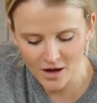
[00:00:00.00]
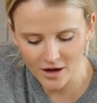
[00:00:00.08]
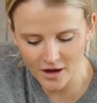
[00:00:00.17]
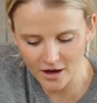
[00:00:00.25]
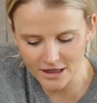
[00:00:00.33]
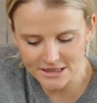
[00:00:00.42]

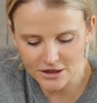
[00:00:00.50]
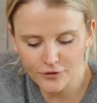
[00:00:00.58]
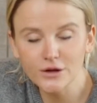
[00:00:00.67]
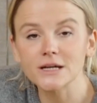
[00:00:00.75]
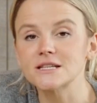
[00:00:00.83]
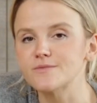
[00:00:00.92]
It
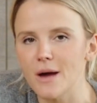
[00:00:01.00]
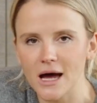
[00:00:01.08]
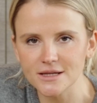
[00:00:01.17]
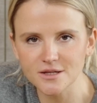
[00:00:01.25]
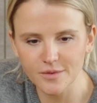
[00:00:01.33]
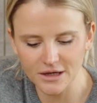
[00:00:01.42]
definitely
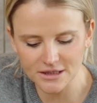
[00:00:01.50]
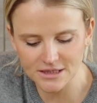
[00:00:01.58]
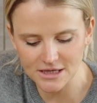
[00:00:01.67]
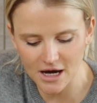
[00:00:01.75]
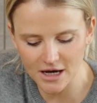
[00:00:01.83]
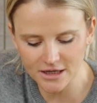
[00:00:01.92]
expands a bit in
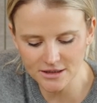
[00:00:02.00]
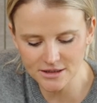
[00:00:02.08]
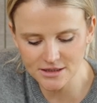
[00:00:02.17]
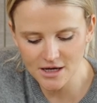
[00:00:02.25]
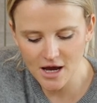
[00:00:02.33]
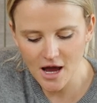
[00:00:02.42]
size.